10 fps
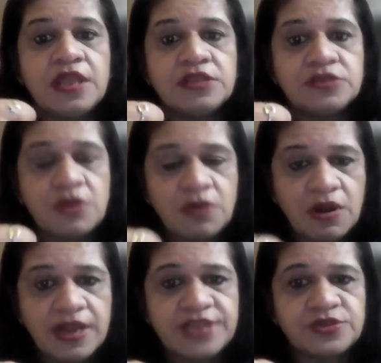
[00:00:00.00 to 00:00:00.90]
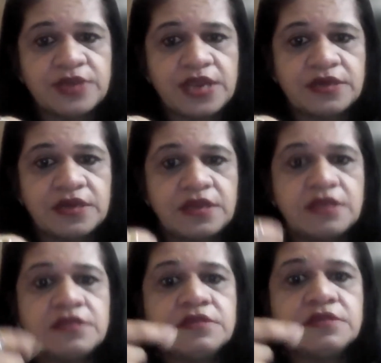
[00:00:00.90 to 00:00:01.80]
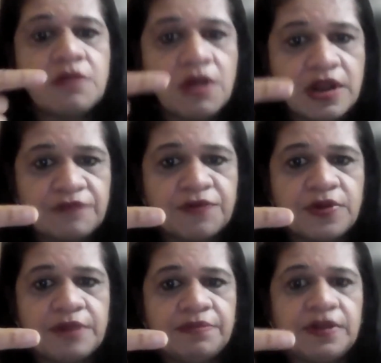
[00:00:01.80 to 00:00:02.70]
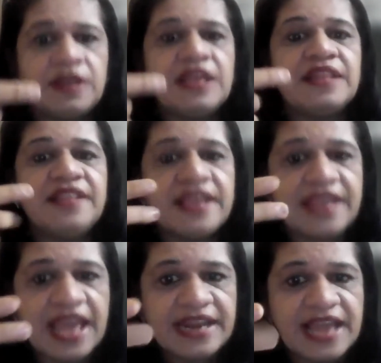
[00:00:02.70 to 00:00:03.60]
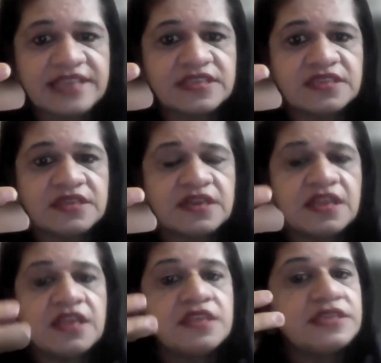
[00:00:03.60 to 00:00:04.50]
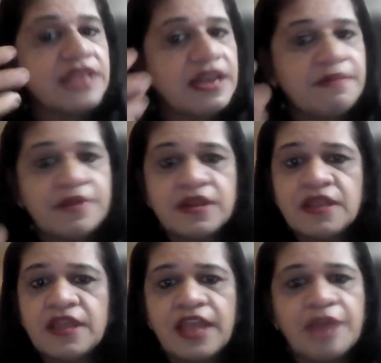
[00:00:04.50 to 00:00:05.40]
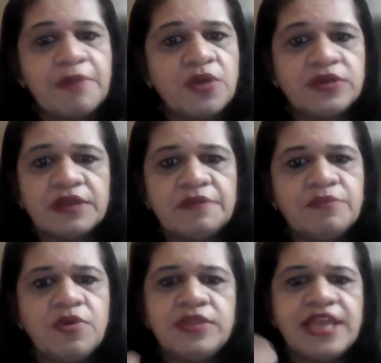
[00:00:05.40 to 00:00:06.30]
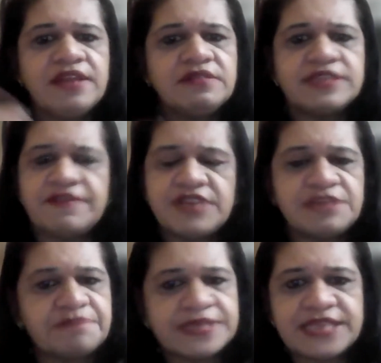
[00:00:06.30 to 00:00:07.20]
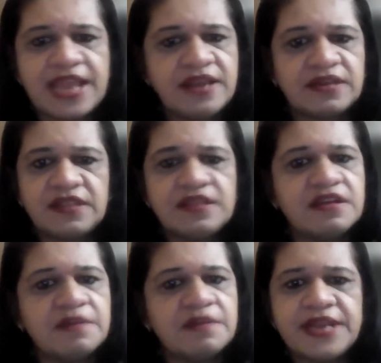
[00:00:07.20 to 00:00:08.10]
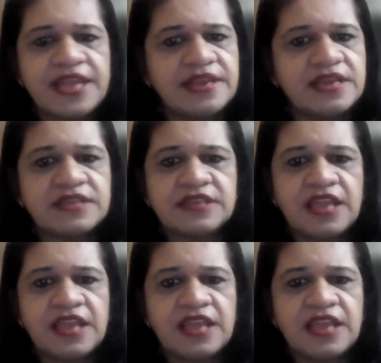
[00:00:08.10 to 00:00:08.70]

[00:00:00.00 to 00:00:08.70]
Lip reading: so-called educated, so-called affordable, they can access it. Still, about more than 70% in the urban areas